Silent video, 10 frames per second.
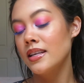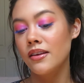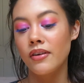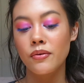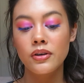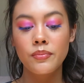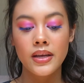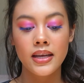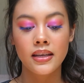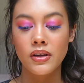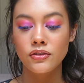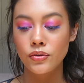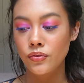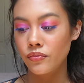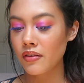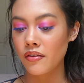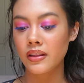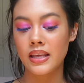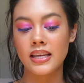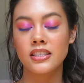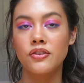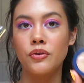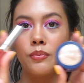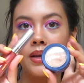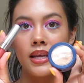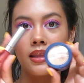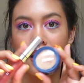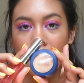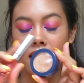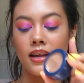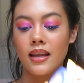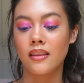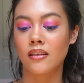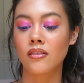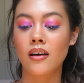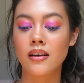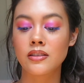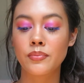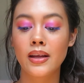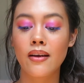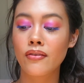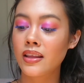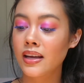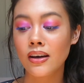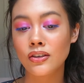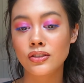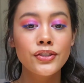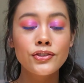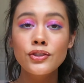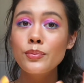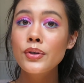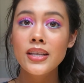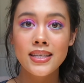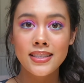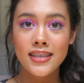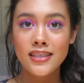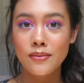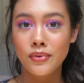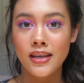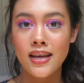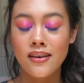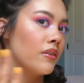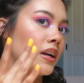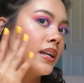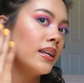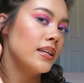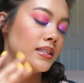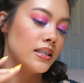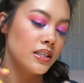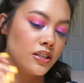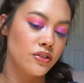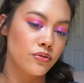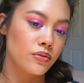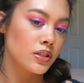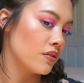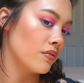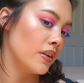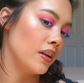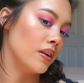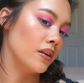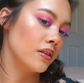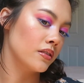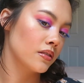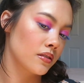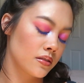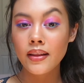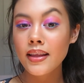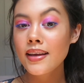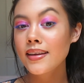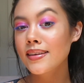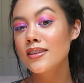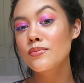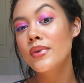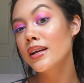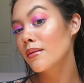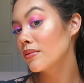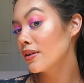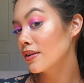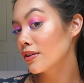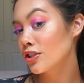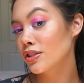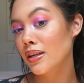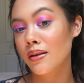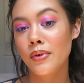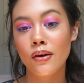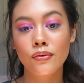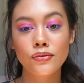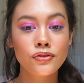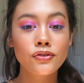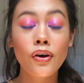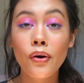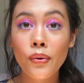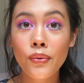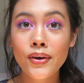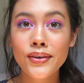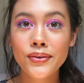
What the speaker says: If I were to pick my two favorite things, it would be the highlight and the gloss. But everything else, super easy to blend, very easy to use with your fingers. I feel like this makeup look just came out so